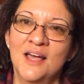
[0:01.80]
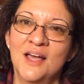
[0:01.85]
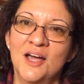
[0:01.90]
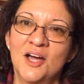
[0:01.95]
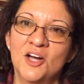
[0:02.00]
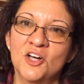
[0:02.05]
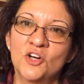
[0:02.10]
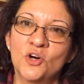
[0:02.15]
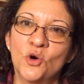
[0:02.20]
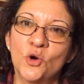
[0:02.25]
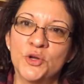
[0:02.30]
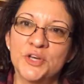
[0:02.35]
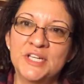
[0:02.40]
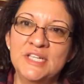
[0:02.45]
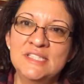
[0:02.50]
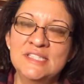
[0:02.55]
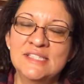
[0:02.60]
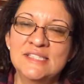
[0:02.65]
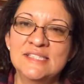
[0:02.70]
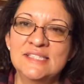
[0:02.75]
According
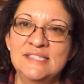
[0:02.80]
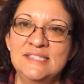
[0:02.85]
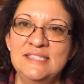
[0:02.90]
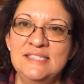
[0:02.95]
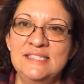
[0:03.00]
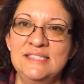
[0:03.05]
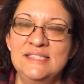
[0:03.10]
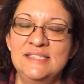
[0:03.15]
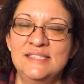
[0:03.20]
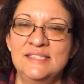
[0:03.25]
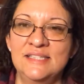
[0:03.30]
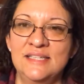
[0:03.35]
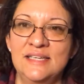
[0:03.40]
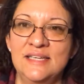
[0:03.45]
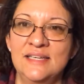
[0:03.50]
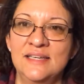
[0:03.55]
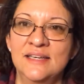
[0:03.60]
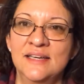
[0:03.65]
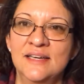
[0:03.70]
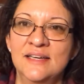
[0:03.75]
to the
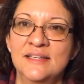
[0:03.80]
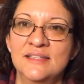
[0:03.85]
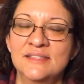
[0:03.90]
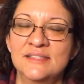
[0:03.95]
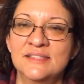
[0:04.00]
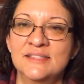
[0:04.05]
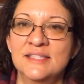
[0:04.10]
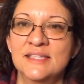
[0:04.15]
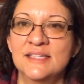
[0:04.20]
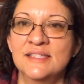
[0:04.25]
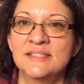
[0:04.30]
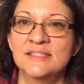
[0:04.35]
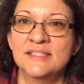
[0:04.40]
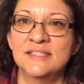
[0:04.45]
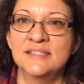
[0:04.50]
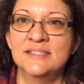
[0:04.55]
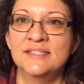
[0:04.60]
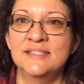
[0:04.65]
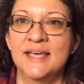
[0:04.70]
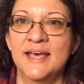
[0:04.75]
CDC, 6
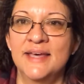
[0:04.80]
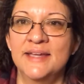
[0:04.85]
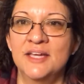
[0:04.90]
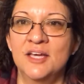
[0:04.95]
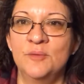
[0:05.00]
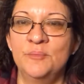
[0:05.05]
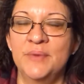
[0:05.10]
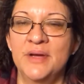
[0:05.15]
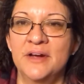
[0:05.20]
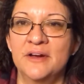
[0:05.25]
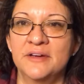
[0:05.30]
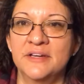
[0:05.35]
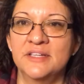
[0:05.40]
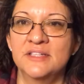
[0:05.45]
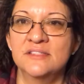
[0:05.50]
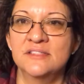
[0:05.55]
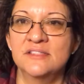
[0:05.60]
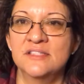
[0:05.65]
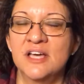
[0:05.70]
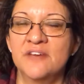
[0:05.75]
in 10
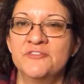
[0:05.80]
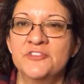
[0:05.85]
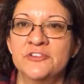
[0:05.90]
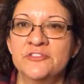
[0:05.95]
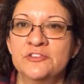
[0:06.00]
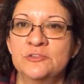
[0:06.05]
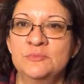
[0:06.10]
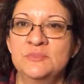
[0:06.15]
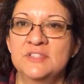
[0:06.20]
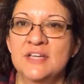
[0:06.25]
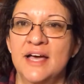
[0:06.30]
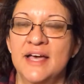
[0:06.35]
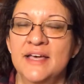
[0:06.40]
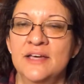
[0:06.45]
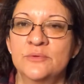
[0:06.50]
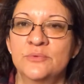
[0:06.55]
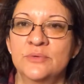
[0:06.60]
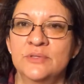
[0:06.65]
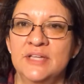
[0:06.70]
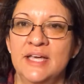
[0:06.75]
Americans suffer from
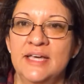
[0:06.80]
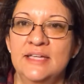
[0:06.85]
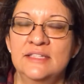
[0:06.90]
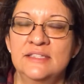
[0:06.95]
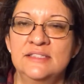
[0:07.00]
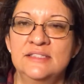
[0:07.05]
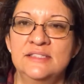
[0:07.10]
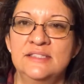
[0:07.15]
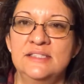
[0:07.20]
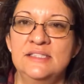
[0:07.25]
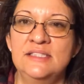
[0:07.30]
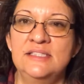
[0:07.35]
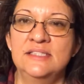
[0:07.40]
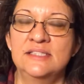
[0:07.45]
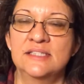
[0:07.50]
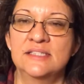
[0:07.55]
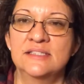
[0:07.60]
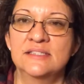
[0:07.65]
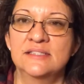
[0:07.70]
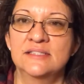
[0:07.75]
diet-related
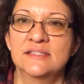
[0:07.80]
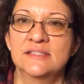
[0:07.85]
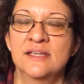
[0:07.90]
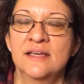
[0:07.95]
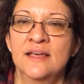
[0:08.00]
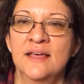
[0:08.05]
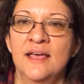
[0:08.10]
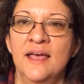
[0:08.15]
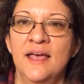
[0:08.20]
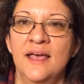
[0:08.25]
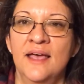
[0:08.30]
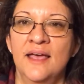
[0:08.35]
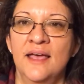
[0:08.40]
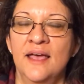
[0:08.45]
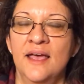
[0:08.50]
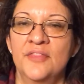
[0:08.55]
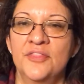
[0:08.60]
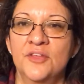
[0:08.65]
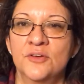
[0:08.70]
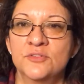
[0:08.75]
diseases.
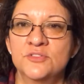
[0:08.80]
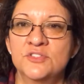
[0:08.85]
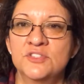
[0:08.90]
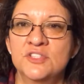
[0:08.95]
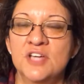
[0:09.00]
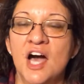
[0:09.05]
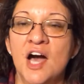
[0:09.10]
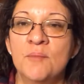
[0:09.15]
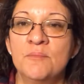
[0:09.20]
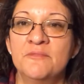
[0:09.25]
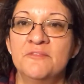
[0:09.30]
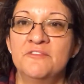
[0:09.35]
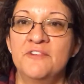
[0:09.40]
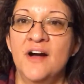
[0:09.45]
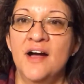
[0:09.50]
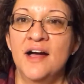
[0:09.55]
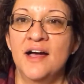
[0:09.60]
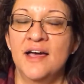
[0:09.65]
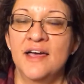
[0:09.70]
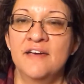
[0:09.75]
Those top
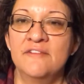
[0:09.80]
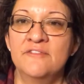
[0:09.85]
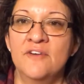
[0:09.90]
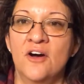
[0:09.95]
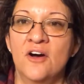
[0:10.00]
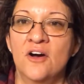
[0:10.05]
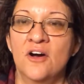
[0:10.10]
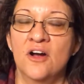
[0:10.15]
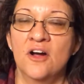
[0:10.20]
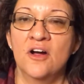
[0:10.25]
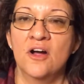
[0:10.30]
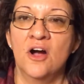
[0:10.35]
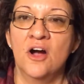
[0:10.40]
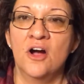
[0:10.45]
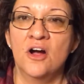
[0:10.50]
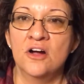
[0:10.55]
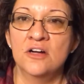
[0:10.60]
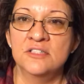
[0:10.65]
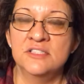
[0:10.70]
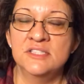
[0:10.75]
5 are
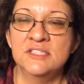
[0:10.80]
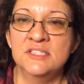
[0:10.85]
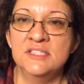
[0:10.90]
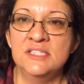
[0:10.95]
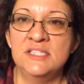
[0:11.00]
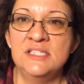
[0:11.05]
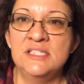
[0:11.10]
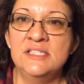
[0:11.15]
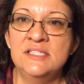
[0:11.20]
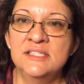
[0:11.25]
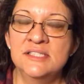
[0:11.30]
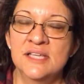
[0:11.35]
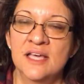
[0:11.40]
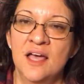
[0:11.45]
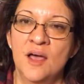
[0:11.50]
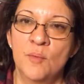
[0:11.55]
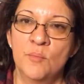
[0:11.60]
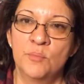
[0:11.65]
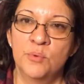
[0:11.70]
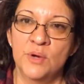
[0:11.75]
heart disease,
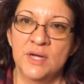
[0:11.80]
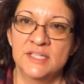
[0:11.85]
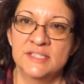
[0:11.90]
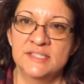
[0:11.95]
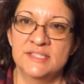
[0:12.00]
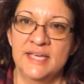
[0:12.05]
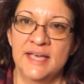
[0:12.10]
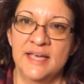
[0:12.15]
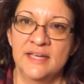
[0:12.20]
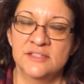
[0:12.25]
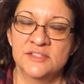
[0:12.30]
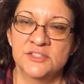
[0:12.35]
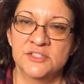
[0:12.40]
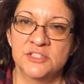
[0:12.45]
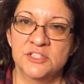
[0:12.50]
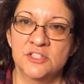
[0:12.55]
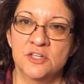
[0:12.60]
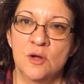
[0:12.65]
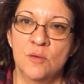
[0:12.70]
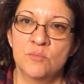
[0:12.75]
breast
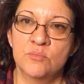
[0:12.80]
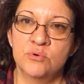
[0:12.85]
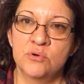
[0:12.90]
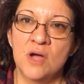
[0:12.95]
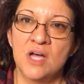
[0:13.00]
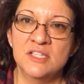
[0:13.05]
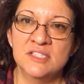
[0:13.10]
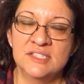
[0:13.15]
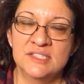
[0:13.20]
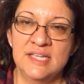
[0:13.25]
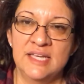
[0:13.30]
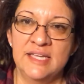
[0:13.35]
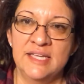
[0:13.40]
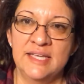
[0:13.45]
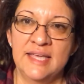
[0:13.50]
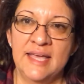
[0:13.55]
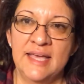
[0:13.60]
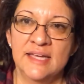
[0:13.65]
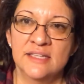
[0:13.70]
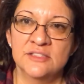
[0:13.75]
cancer, prostate
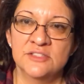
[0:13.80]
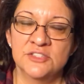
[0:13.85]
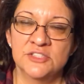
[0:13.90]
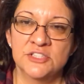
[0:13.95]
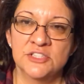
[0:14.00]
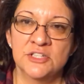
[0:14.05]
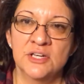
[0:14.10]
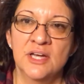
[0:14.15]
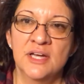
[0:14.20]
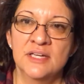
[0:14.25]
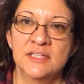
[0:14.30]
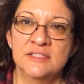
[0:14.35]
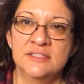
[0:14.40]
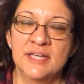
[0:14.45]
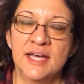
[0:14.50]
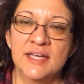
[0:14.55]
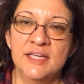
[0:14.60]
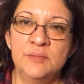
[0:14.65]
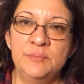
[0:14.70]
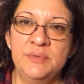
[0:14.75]
cancer,
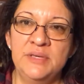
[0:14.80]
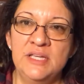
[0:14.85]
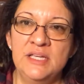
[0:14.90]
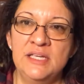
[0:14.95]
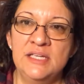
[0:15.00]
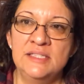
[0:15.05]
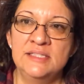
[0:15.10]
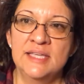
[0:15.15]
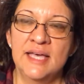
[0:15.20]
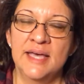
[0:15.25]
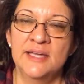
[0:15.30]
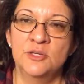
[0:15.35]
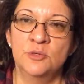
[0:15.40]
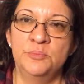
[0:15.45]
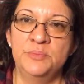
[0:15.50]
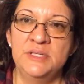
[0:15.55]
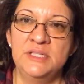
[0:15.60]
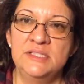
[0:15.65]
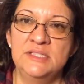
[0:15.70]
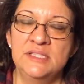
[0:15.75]
diabetes, and
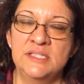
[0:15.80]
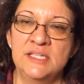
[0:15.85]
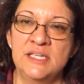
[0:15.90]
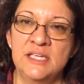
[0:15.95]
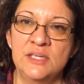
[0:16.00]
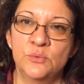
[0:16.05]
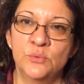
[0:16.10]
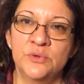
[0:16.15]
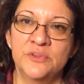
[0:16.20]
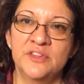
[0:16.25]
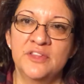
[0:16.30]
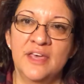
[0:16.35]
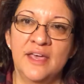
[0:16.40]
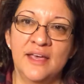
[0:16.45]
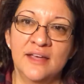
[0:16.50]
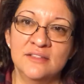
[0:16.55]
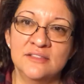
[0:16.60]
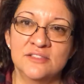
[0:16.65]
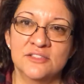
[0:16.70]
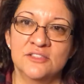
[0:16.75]
obesity, with
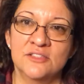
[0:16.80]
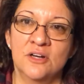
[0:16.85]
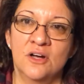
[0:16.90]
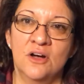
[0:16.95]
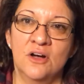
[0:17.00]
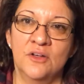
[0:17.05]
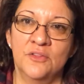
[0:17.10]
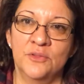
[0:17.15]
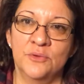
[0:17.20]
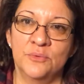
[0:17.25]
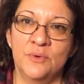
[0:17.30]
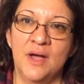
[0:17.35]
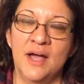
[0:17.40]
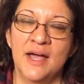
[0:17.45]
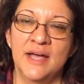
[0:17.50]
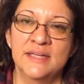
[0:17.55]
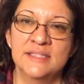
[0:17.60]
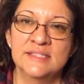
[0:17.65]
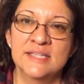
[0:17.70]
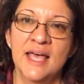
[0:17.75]
cancer on the
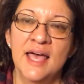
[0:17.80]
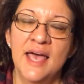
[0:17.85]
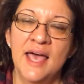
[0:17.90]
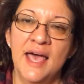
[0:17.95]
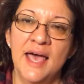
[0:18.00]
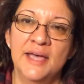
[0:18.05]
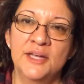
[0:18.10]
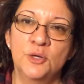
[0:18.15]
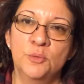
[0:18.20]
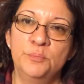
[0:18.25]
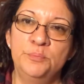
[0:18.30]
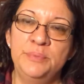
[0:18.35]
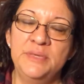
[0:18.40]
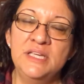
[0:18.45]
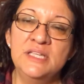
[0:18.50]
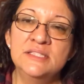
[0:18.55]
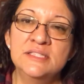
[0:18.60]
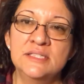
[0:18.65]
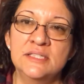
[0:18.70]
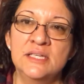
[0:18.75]
rise, and
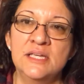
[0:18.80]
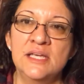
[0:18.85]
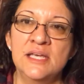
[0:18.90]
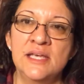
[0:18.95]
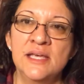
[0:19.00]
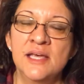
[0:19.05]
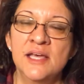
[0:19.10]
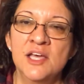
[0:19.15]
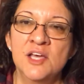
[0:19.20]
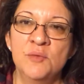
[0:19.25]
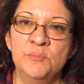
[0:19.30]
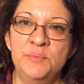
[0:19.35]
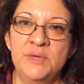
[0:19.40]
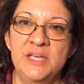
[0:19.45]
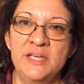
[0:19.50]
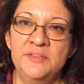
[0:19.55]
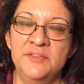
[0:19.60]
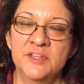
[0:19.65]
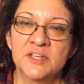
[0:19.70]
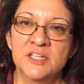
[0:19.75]
obesity
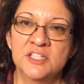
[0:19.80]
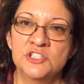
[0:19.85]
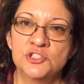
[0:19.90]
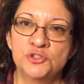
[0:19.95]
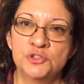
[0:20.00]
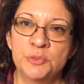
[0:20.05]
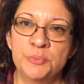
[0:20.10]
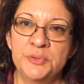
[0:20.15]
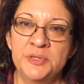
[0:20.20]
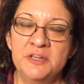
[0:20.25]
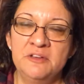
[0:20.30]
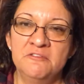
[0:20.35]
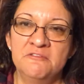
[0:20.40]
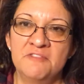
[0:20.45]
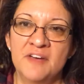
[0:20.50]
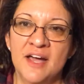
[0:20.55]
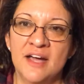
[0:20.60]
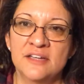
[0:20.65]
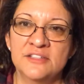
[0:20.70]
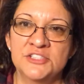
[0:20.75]
being the contributing
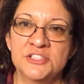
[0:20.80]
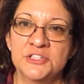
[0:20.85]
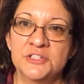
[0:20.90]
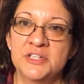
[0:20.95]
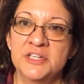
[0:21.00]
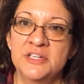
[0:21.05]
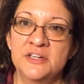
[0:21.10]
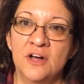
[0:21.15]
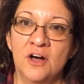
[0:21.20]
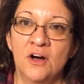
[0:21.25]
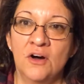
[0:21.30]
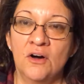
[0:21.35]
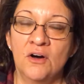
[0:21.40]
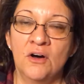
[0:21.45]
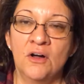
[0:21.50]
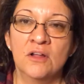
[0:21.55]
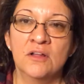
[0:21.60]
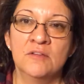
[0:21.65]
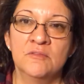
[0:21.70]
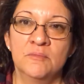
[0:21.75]
factor in
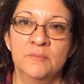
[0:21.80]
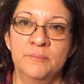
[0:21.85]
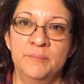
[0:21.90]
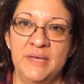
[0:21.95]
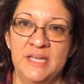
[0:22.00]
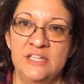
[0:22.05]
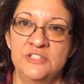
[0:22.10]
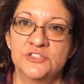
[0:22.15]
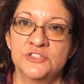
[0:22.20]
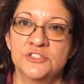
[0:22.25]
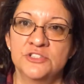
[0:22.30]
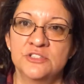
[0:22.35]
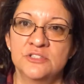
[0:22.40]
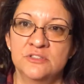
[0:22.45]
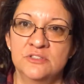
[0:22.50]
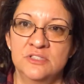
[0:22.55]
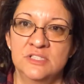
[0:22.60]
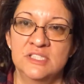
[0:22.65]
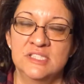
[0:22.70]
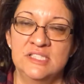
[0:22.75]
all major
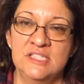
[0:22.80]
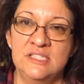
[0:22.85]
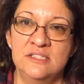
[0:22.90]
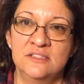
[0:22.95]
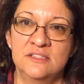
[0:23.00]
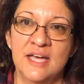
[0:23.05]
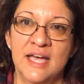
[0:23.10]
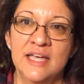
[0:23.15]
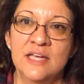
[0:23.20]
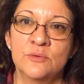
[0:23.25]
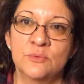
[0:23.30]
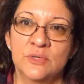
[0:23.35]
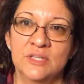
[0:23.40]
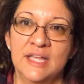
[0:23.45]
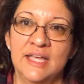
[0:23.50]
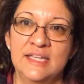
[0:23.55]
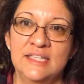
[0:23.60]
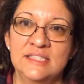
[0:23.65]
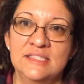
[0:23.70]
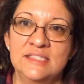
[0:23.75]

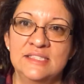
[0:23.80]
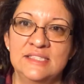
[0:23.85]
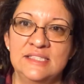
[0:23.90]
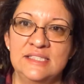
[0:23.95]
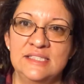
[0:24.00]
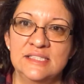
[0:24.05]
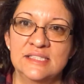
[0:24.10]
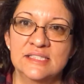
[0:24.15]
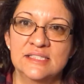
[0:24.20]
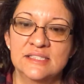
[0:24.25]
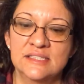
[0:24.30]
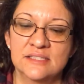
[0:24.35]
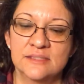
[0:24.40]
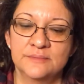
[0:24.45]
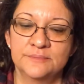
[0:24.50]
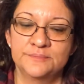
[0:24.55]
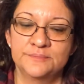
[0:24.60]
diet-related diseases.